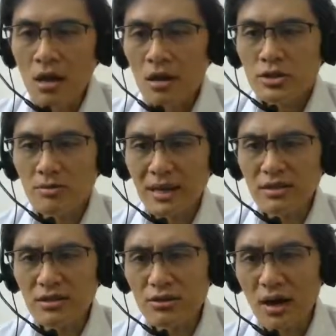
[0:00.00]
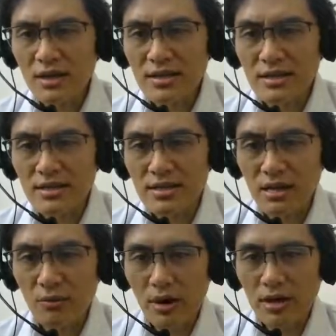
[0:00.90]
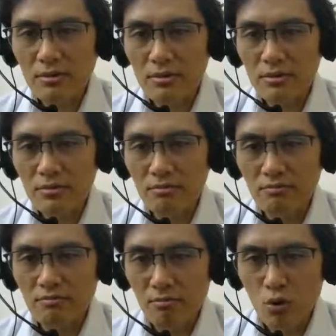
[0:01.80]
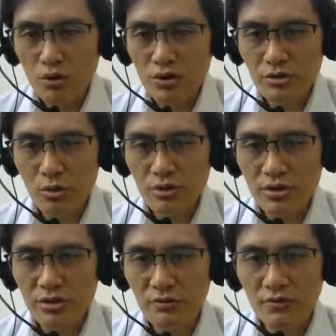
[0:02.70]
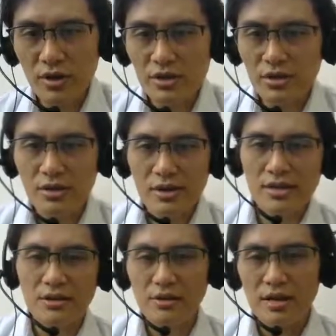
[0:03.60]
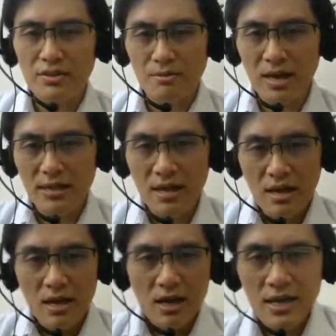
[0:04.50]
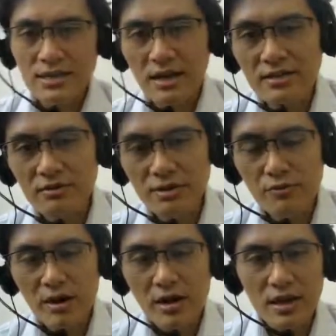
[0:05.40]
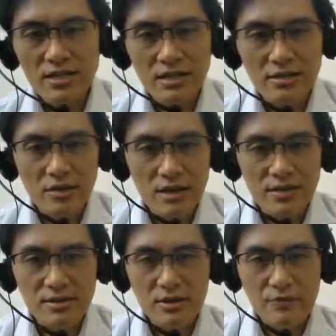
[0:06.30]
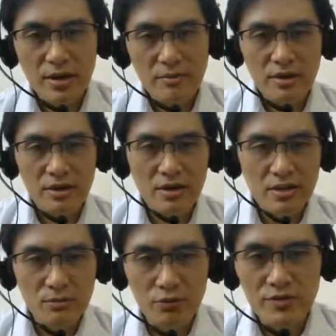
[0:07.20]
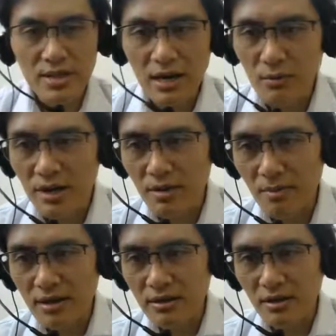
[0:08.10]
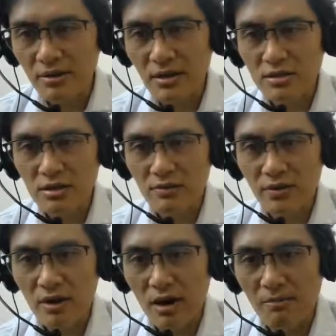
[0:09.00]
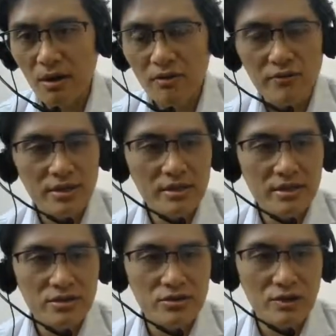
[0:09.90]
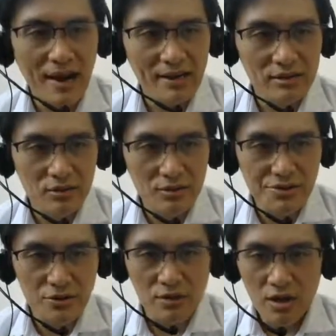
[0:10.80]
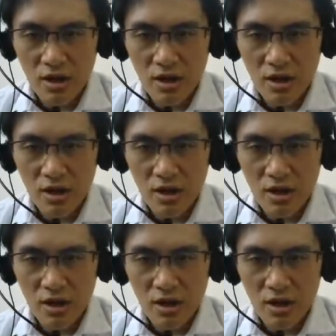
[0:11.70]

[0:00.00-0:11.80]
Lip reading: So, mantle drag is the sidewide motion of convection currents underneath a plate. As asthenospheric materials move sideways in the mantle, the lithosphere above it is dragged also.